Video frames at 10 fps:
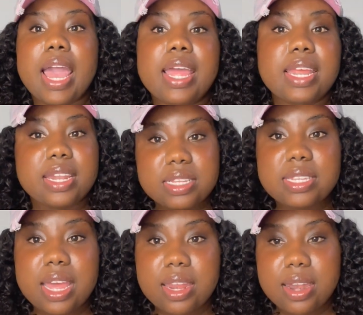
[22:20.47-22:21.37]
And I
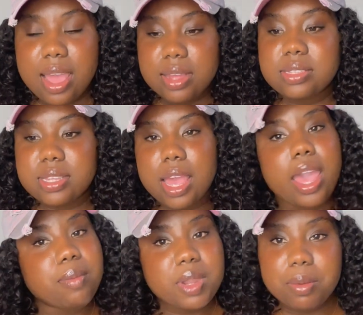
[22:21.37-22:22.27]
decided that
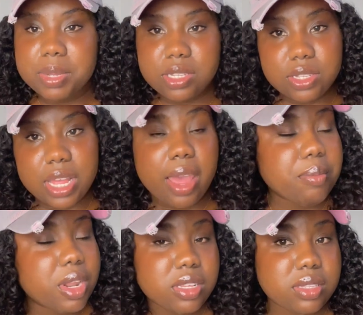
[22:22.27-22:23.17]
I'm
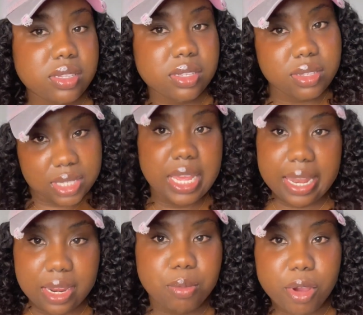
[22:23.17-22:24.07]
not
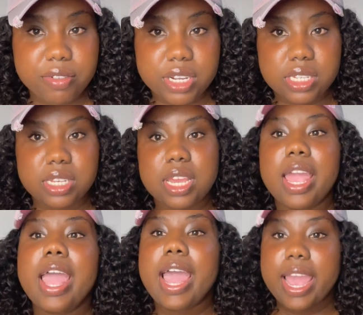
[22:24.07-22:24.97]
staying in poverty.
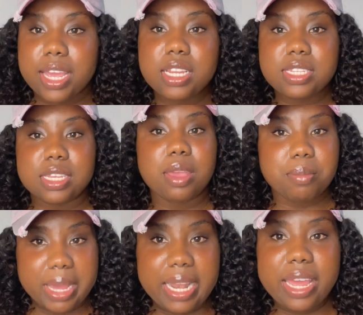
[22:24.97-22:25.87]
I need to get
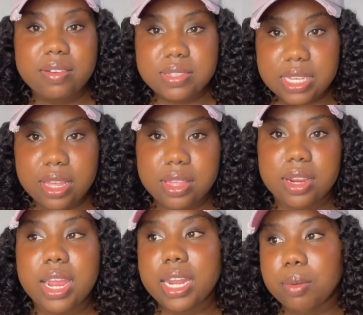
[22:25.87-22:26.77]
my life
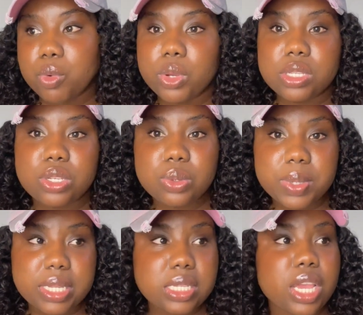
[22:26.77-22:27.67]
together, and I'm going to do
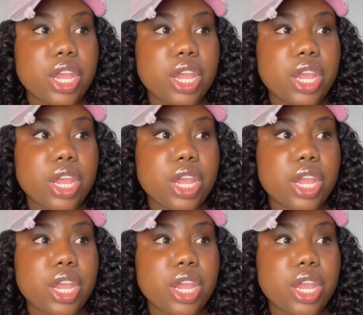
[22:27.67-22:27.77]
it